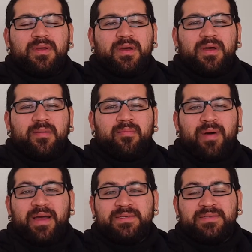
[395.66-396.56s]

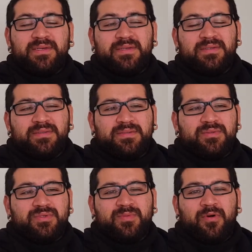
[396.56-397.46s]
by 6, it's
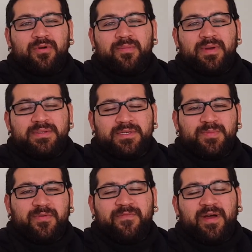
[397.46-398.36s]
too small, or by
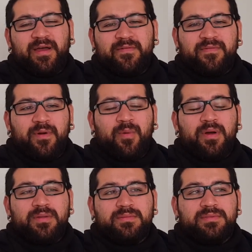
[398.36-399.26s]
6.5. I
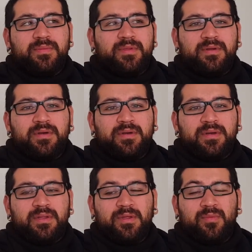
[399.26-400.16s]
want something
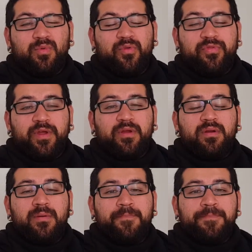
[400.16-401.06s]
a little more
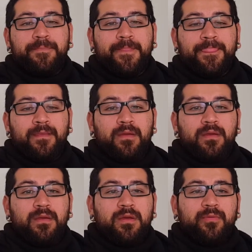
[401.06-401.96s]
thicker
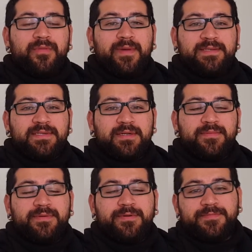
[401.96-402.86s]
with my
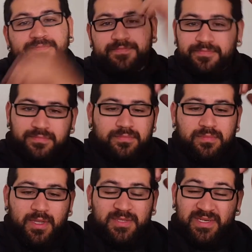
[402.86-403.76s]
setup,
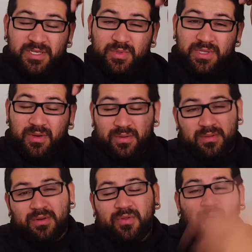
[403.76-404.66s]
especially with the
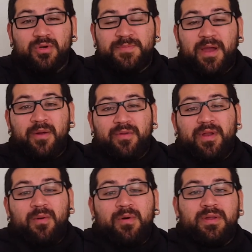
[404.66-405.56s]
the horsepower that
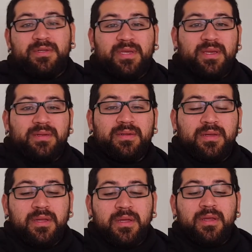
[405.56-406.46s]
I want to attain.
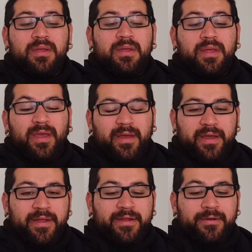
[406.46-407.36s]

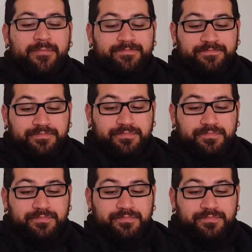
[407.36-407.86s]
And